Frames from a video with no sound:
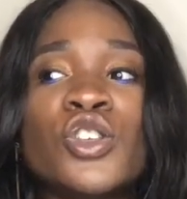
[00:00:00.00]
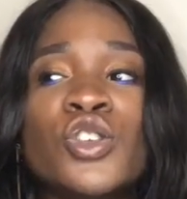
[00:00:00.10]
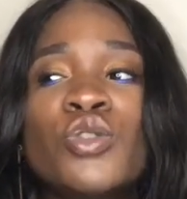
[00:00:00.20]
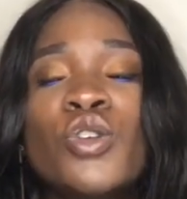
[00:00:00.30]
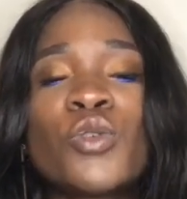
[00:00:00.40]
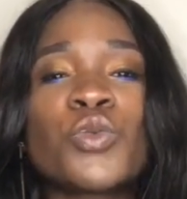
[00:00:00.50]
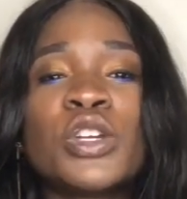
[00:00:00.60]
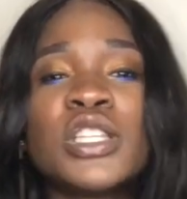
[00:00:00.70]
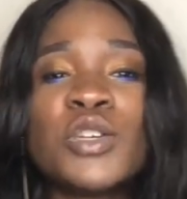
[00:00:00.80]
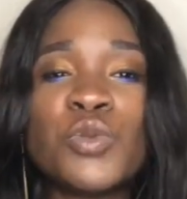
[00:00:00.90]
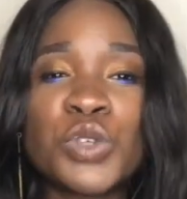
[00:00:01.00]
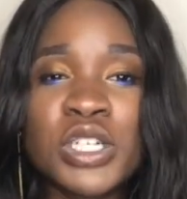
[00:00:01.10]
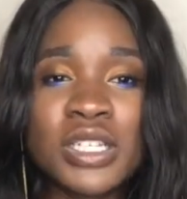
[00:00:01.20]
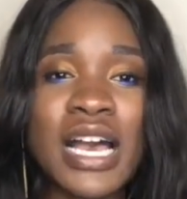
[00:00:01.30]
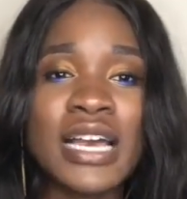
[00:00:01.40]
you don't really
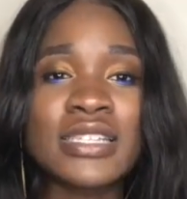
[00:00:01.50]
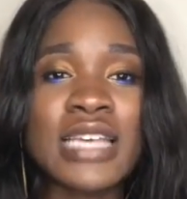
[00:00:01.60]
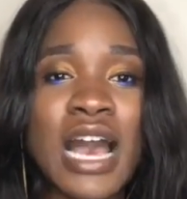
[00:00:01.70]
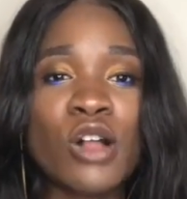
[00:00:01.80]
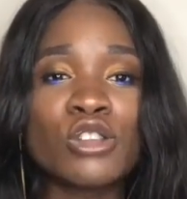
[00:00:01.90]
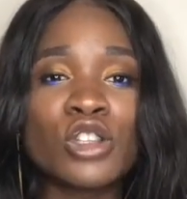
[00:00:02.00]
realize how